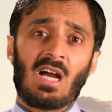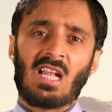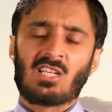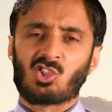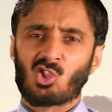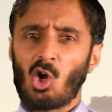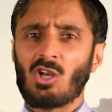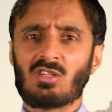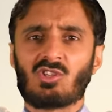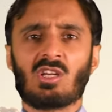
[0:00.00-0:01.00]
an
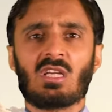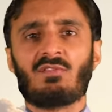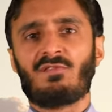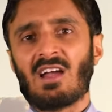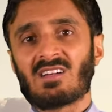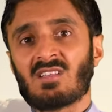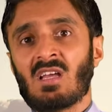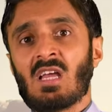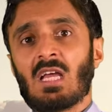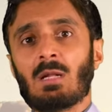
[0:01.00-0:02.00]
astonishing effect
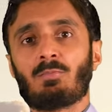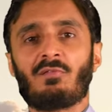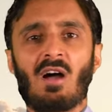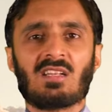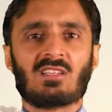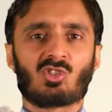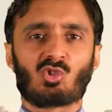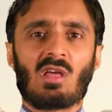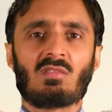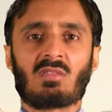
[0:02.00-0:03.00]
in providing
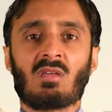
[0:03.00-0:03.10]
strength